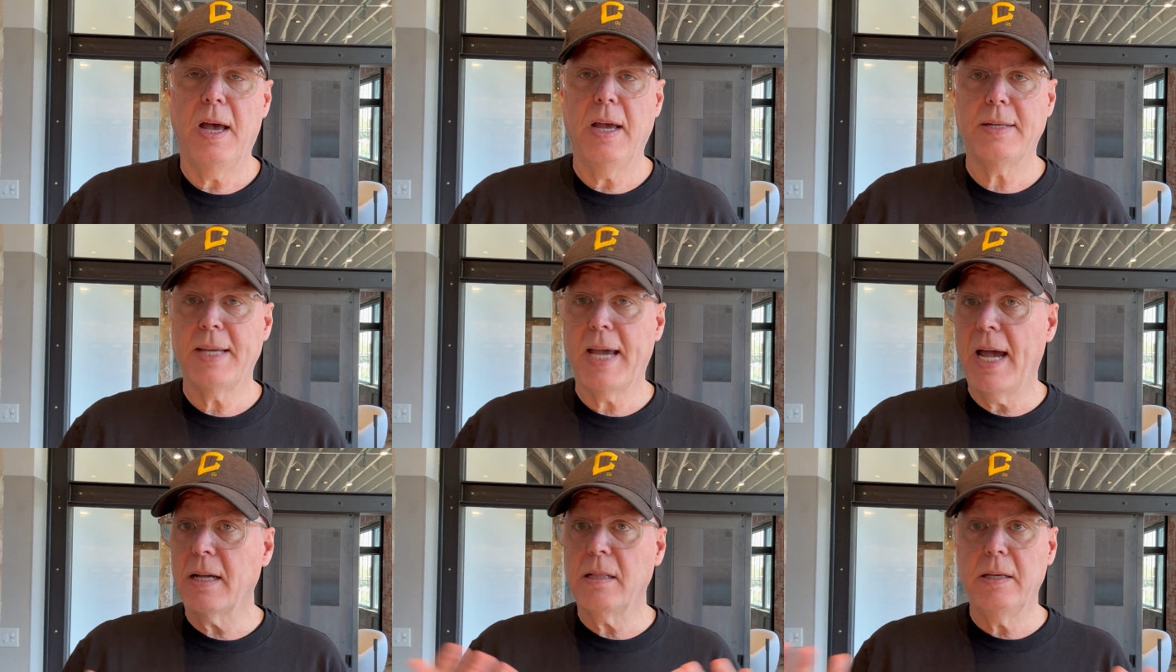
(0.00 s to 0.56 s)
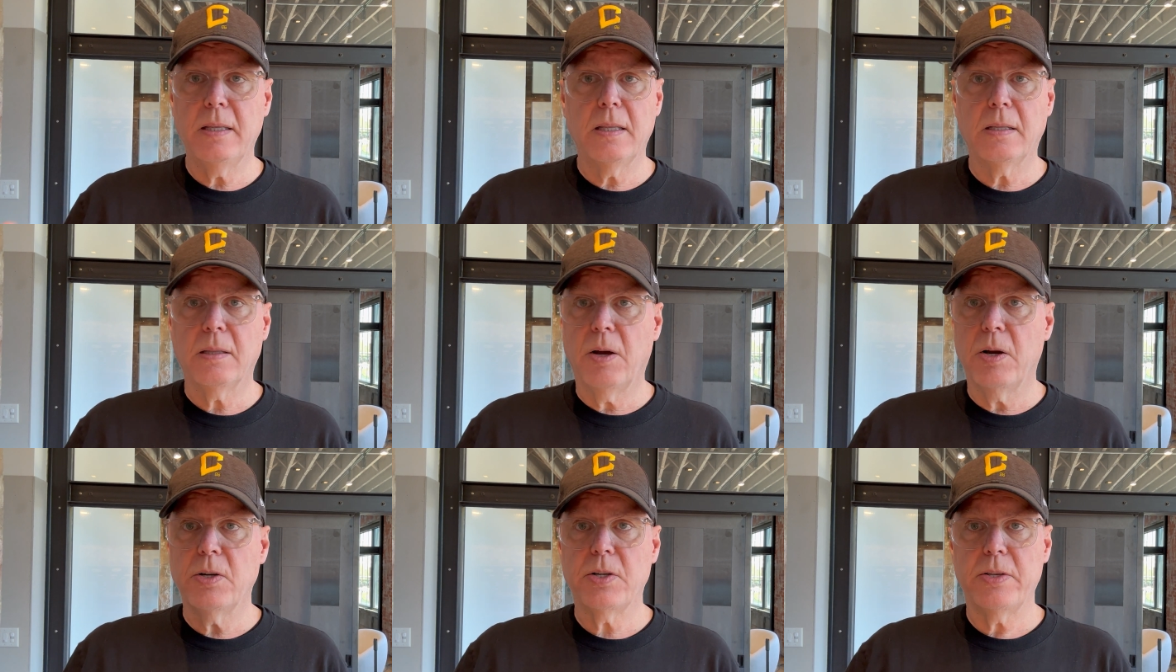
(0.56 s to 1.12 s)
tackling the
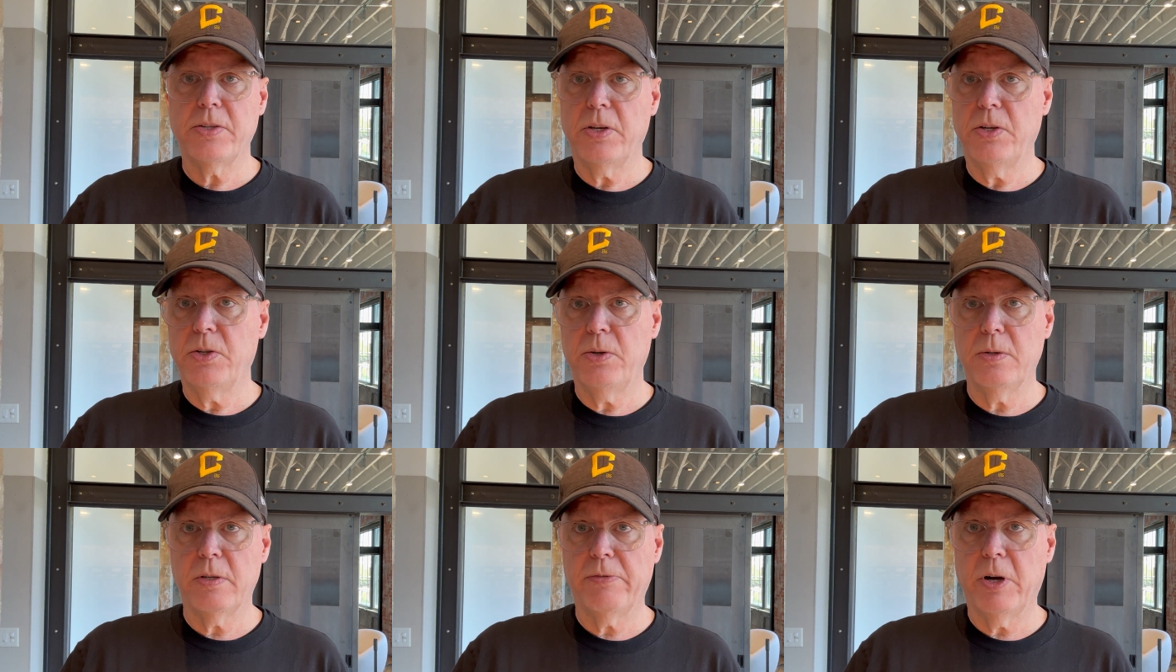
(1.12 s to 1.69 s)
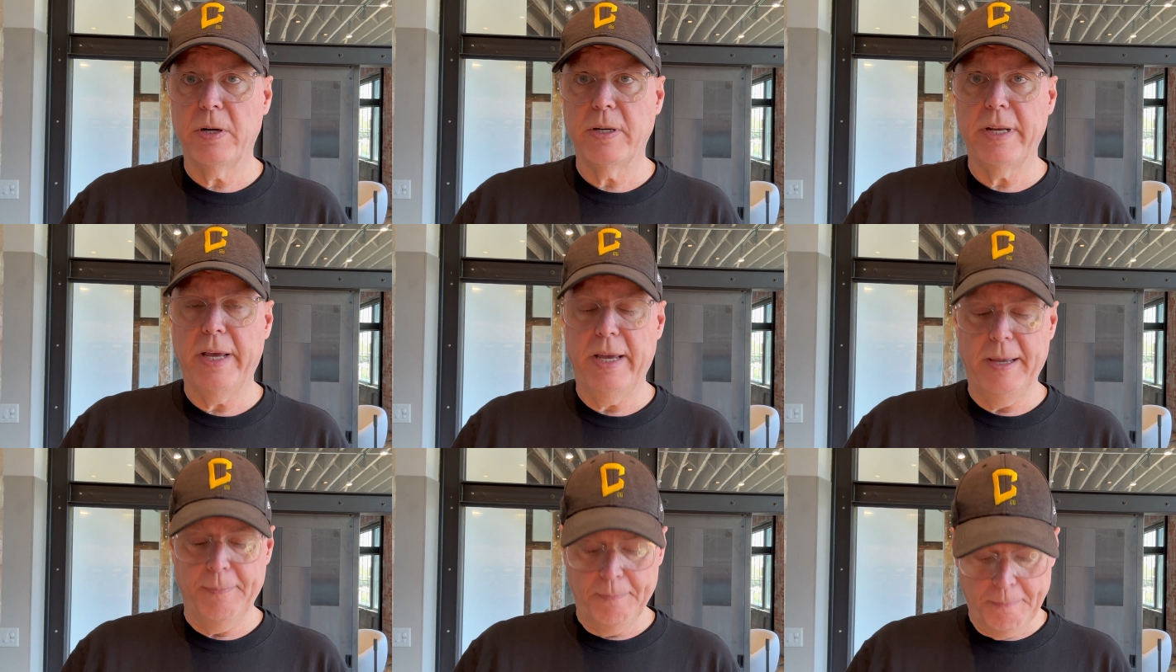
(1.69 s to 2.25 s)
largest issues of our
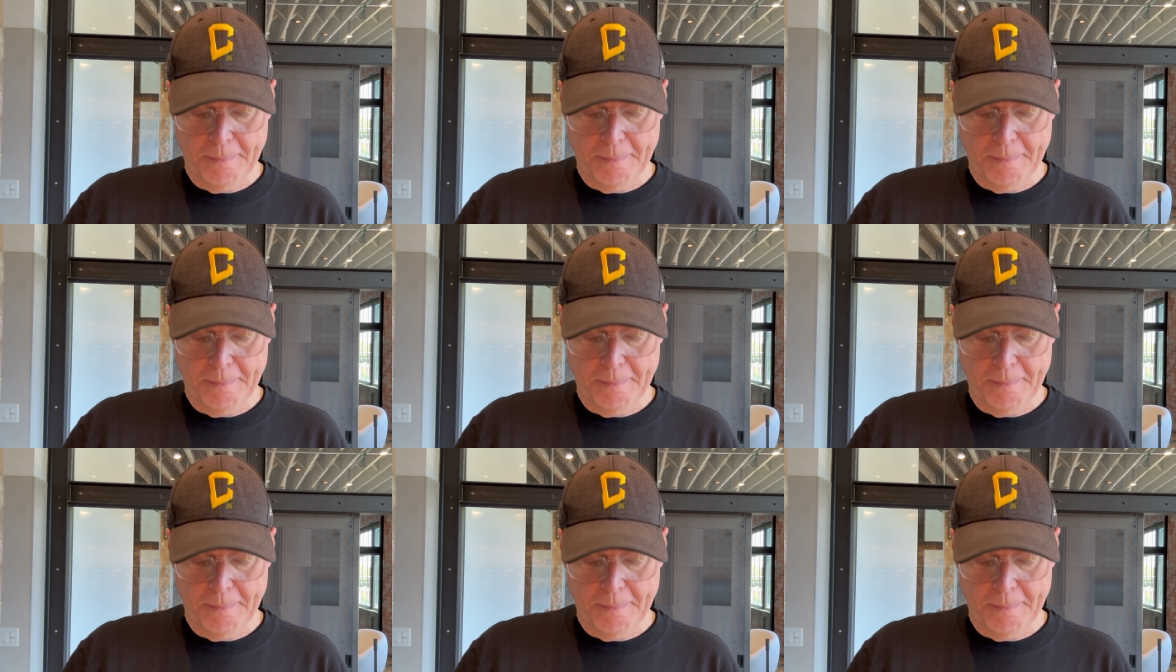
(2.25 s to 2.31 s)
day.